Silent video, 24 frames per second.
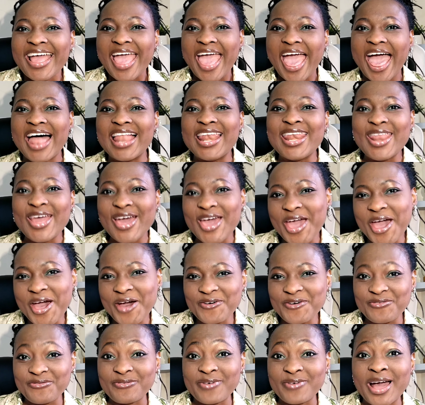
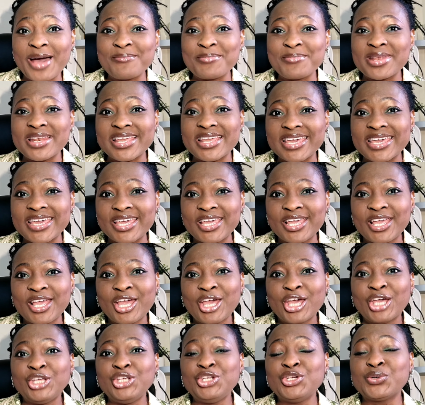Hello, family.
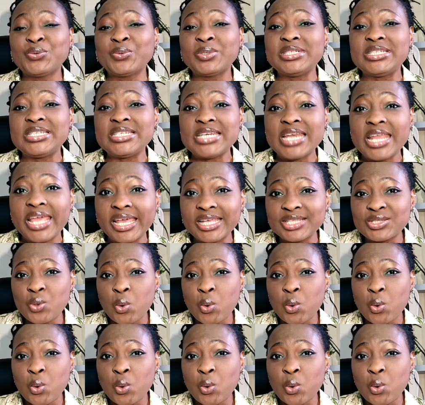You would need